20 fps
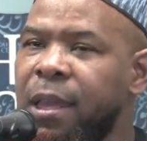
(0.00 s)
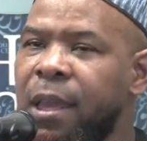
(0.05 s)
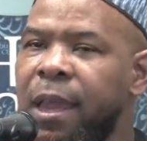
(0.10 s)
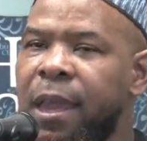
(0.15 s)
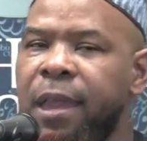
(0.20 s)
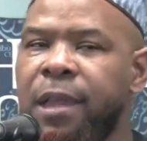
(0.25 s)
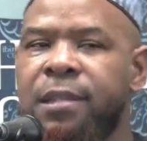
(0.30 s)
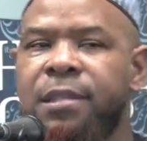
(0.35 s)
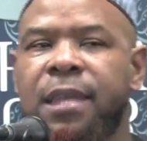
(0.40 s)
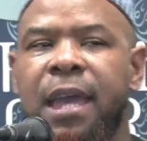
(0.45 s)

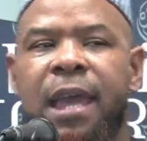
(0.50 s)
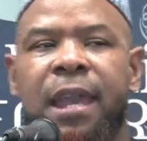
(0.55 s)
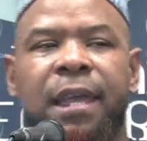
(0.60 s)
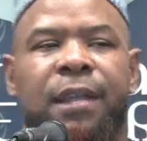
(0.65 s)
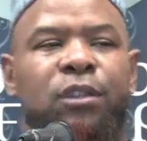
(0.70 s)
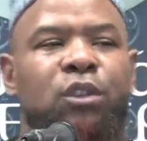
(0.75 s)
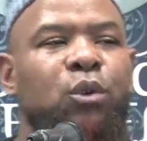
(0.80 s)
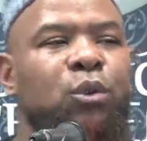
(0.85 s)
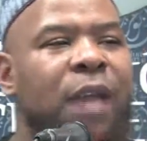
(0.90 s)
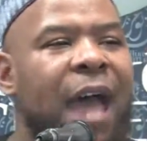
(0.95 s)
He said, and
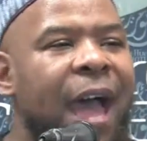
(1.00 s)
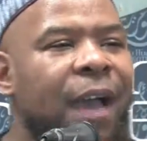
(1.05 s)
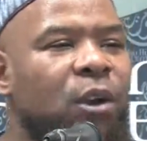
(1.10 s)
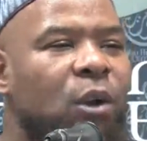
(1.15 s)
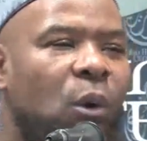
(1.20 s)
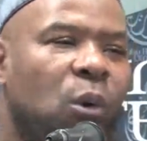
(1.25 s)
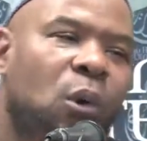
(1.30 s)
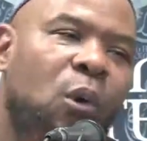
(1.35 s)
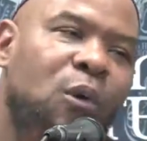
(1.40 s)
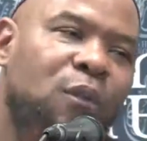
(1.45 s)
do not
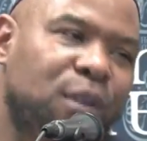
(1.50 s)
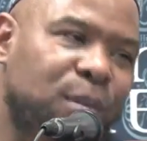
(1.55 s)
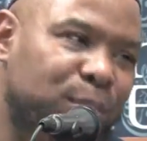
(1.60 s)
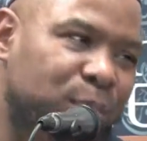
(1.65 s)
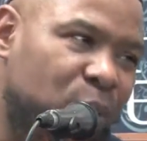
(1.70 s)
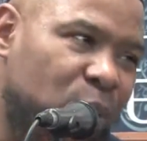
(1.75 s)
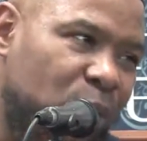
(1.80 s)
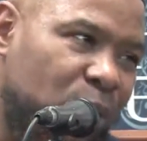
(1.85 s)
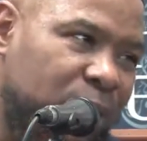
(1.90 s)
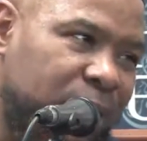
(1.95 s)
go
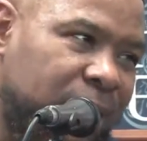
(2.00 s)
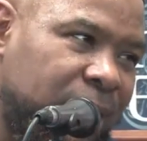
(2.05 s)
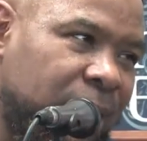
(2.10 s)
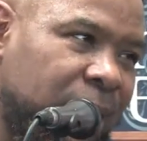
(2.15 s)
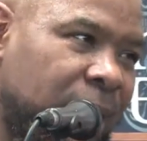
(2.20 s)
overboard